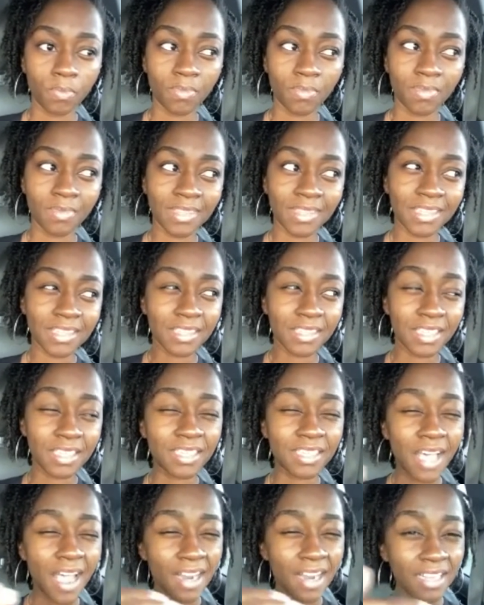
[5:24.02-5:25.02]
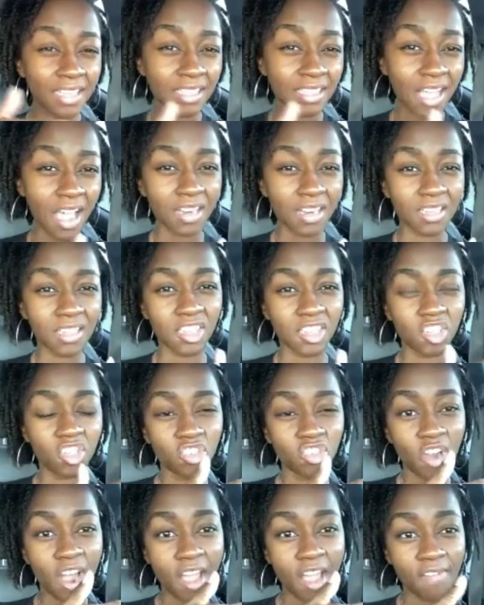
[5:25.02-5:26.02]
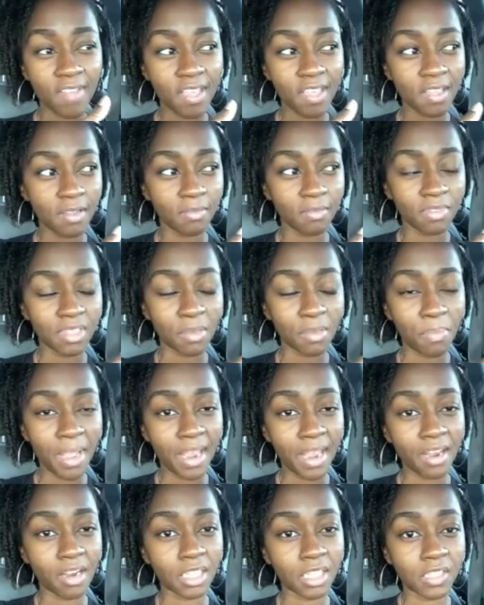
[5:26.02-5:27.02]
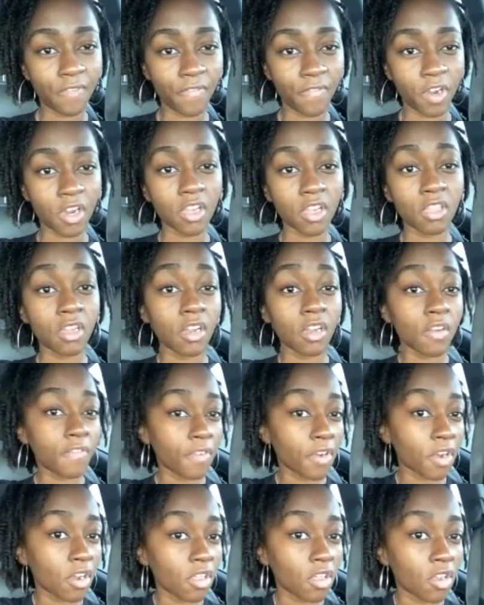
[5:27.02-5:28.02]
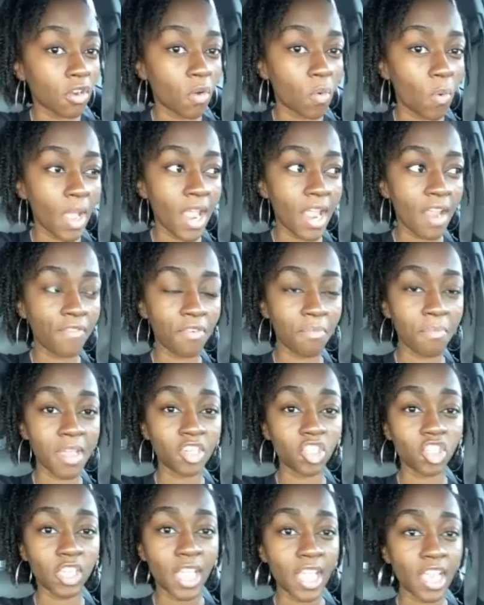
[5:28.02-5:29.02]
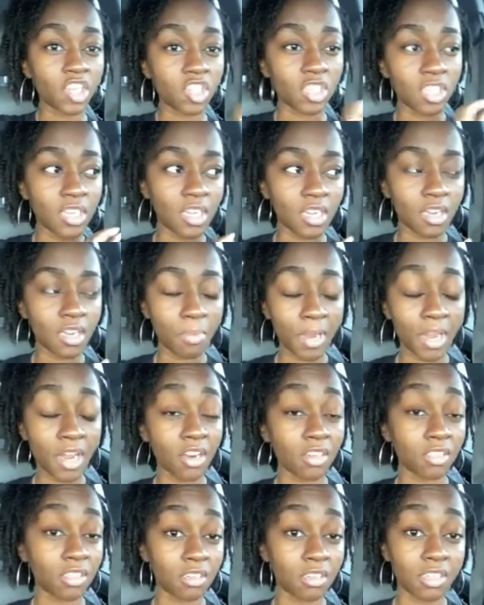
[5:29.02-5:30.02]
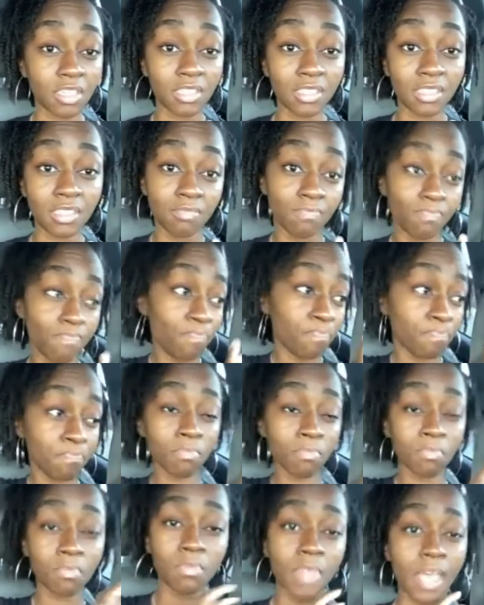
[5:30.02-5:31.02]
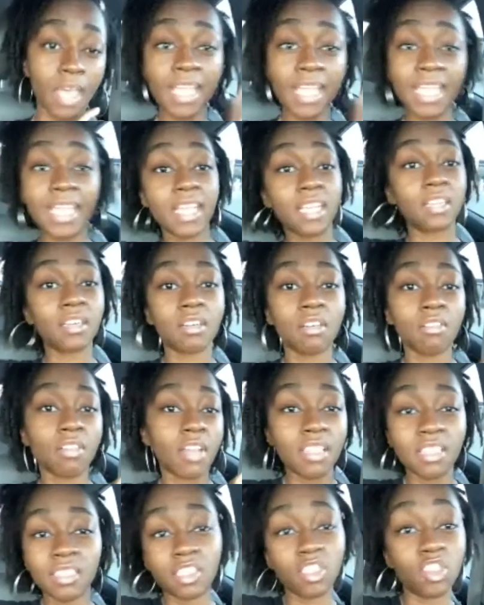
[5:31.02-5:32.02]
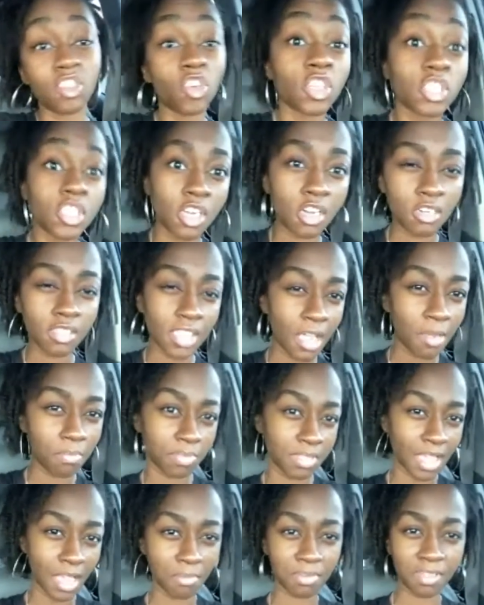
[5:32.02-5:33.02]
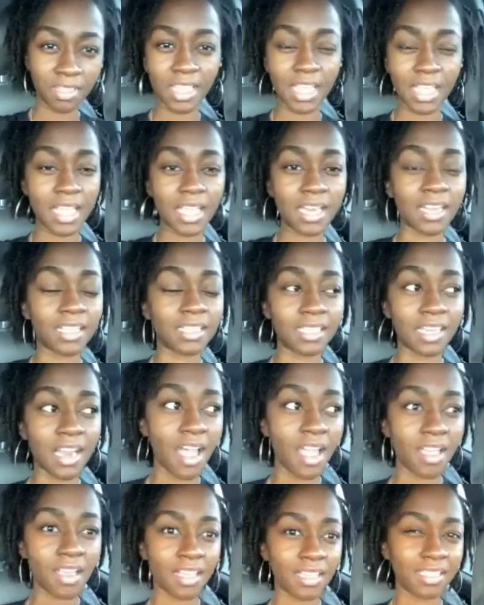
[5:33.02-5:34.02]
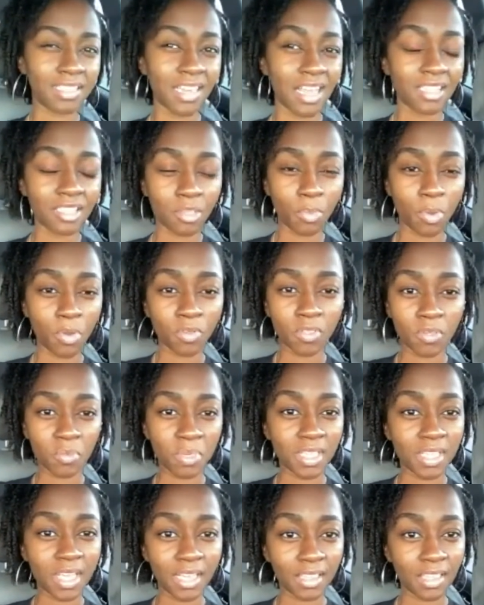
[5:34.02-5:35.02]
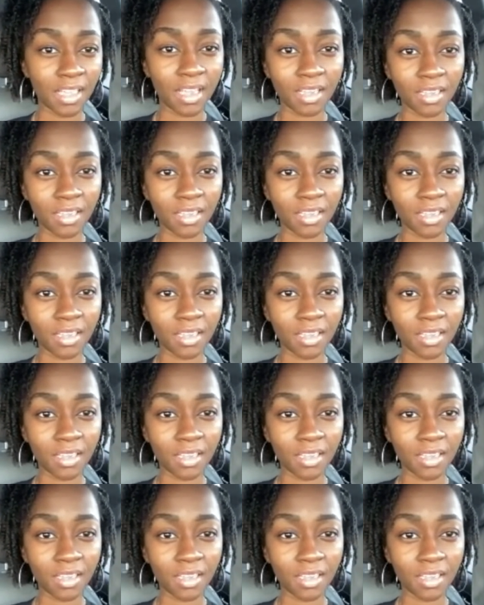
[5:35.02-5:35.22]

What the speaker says: society's kind of just driving the parents further and further away from education, and the parents are just like, here, okay, this is your turn type of thing. And it's not supposed to be like that.